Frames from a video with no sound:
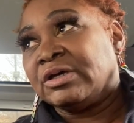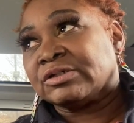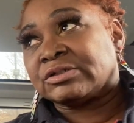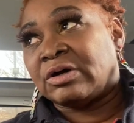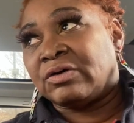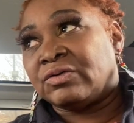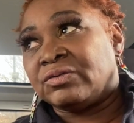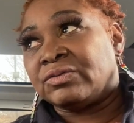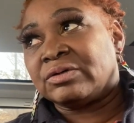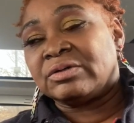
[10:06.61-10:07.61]

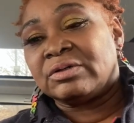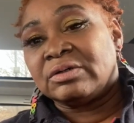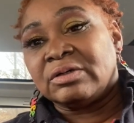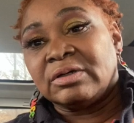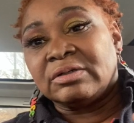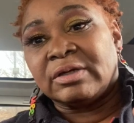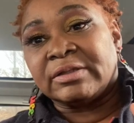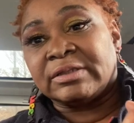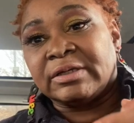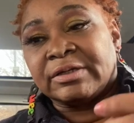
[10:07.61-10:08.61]
So, at
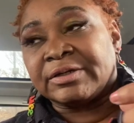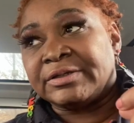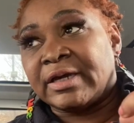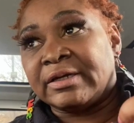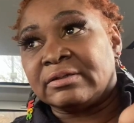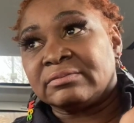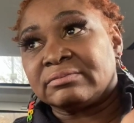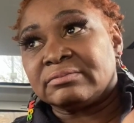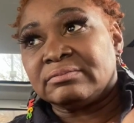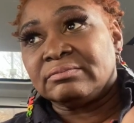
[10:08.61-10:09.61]
the end of the day,
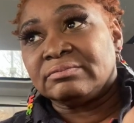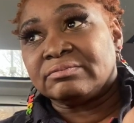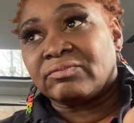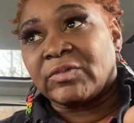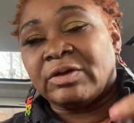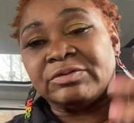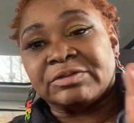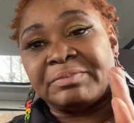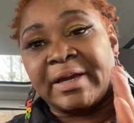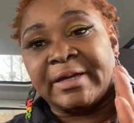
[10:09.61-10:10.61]
it was a
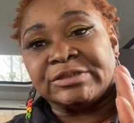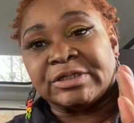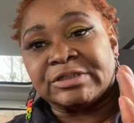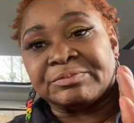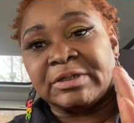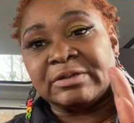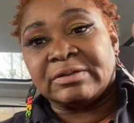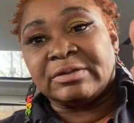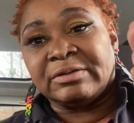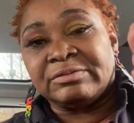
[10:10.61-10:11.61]
bad judgment.
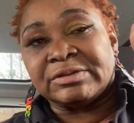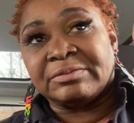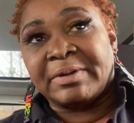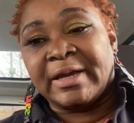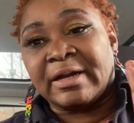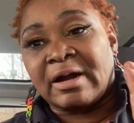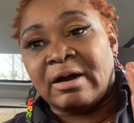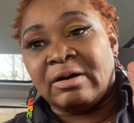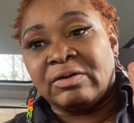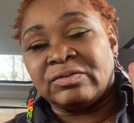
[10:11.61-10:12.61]
It was a bad
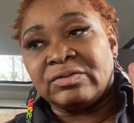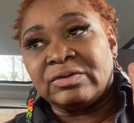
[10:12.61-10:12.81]
call,